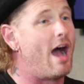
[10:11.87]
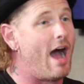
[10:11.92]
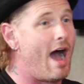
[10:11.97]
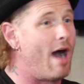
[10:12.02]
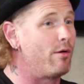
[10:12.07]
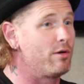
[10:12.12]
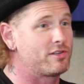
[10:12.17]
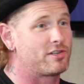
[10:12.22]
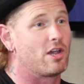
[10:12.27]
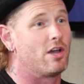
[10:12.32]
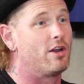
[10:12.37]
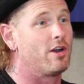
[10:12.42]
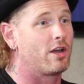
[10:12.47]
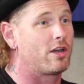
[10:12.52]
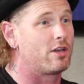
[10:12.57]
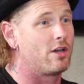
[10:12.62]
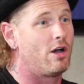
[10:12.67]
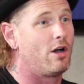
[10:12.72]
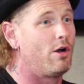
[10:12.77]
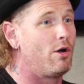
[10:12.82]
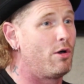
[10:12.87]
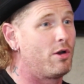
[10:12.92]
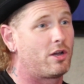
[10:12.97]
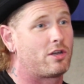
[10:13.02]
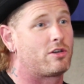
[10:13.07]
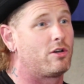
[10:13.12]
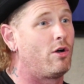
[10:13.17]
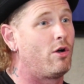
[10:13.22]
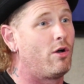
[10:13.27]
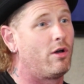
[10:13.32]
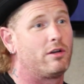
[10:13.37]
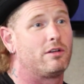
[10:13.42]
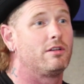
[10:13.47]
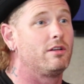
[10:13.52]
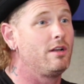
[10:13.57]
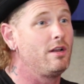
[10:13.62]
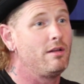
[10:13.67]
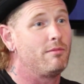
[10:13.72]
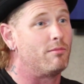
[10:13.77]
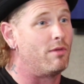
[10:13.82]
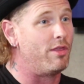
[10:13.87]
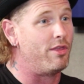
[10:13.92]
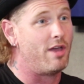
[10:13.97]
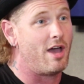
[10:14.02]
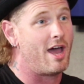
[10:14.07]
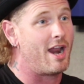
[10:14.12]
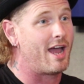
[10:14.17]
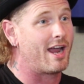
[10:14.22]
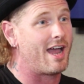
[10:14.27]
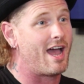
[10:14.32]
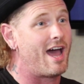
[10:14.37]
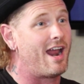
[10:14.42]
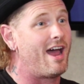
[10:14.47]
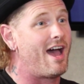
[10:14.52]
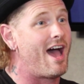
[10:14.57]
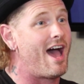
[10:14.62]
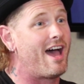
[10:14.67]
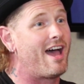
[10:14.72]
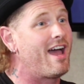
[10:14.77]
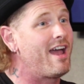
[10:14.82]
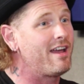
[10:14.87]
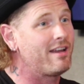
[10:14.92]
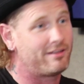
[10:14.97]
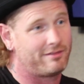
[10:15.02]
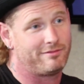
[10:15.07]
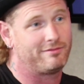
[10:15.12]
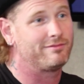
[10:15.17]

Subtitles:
I was gonna go to court, but then I got high.